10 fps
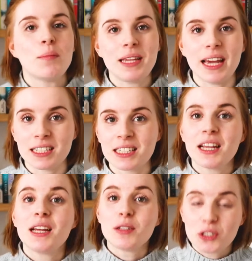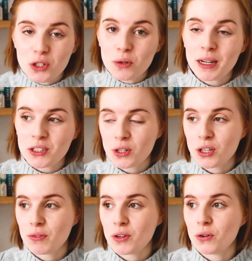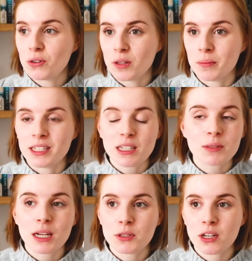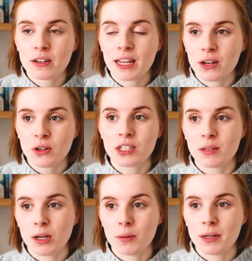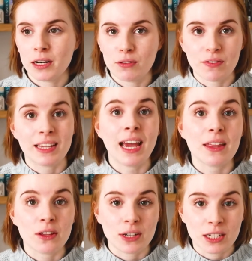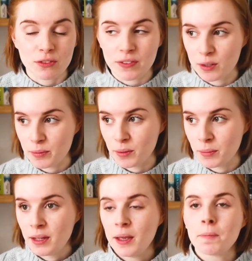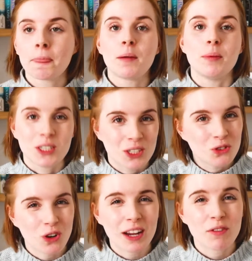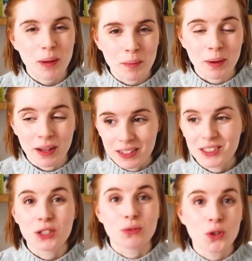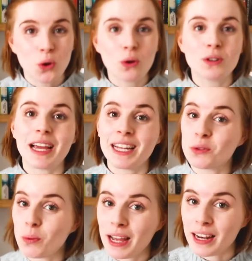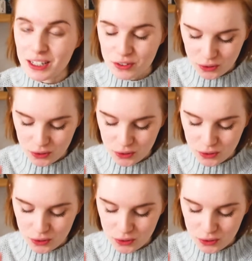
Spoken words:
But yes, do make sure you record them. Sometimes you kind of get lost in the moment and you forget that you need to film them, but just try and remember to record as well as